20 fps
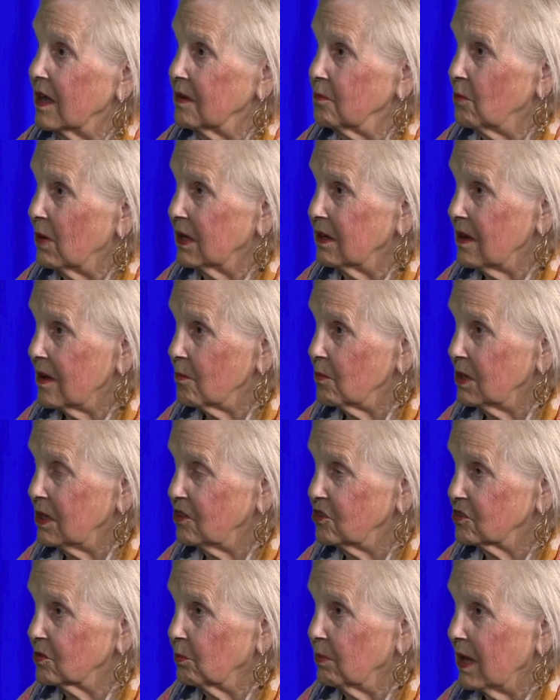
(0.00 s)
my
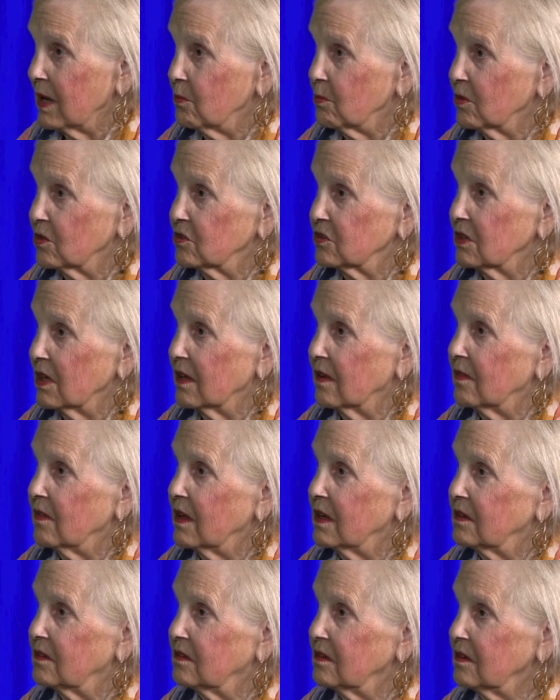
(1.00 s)
nomination papers, and
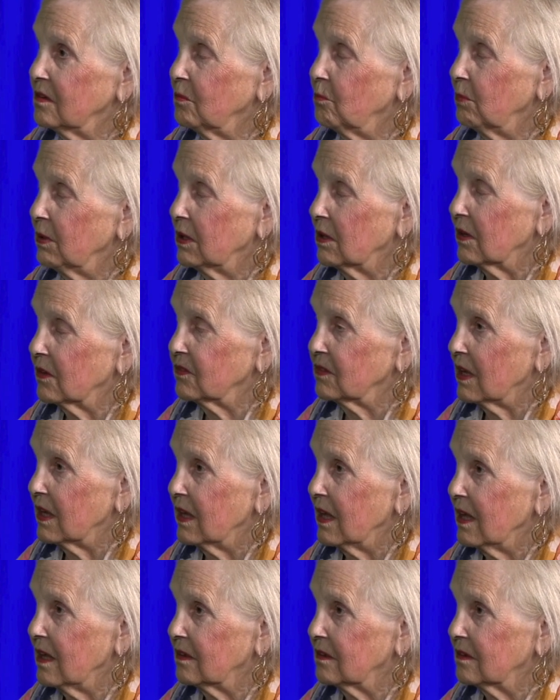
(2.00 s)
they did because
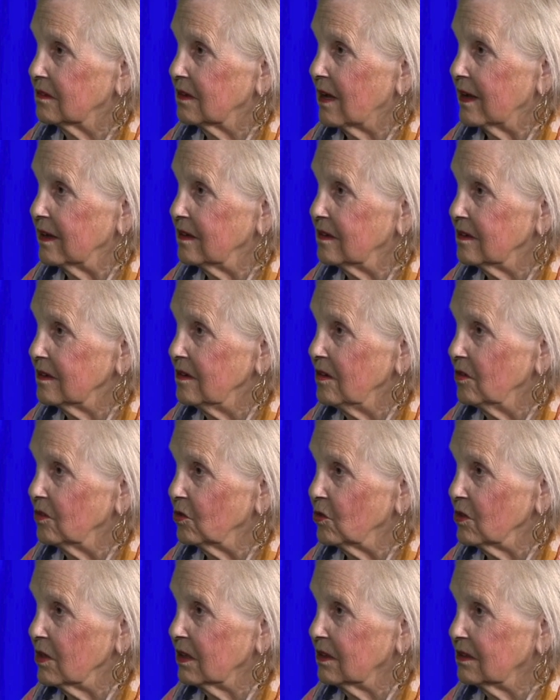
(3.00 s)
I didn't
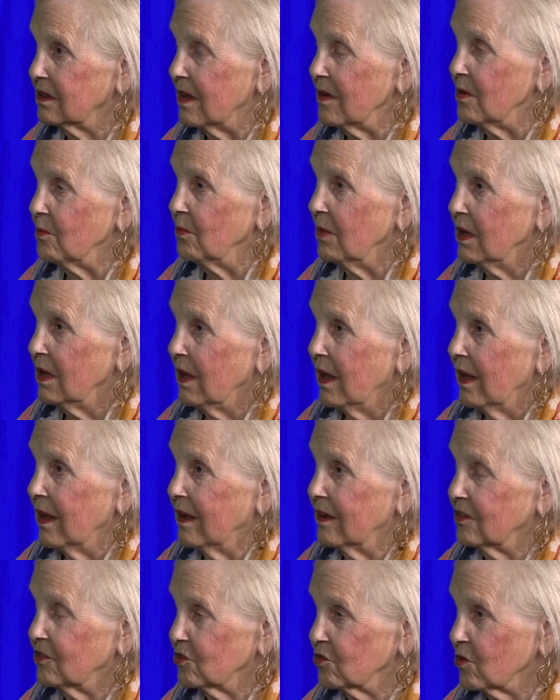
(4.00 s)
look at them
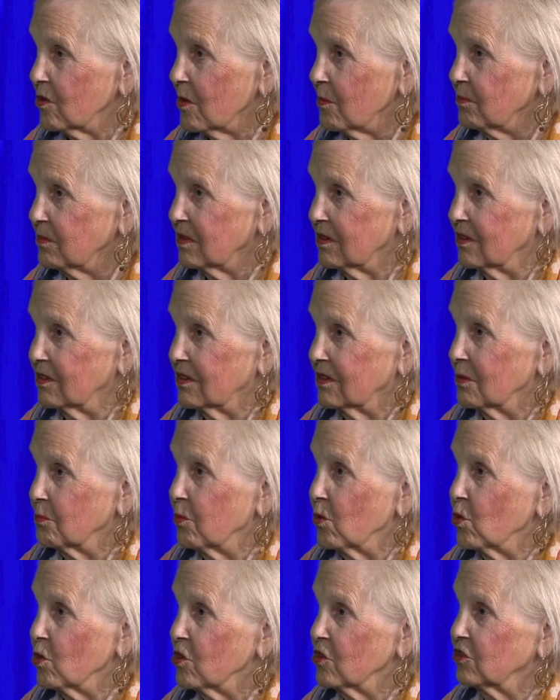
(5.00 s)
as Trump
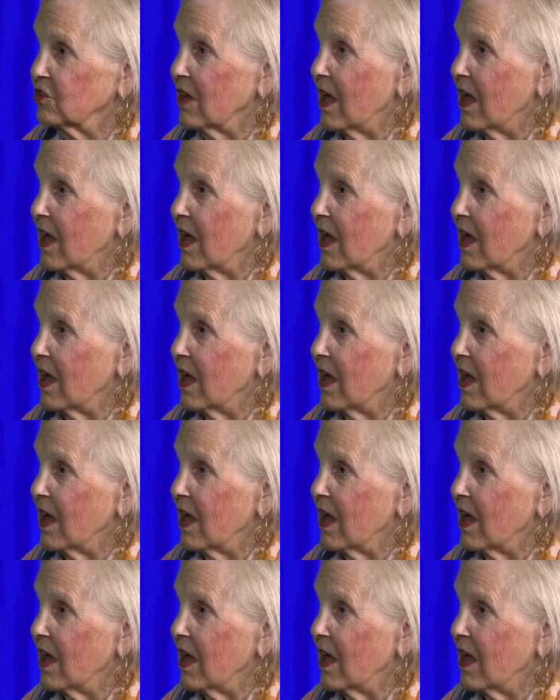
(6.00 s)
supporters.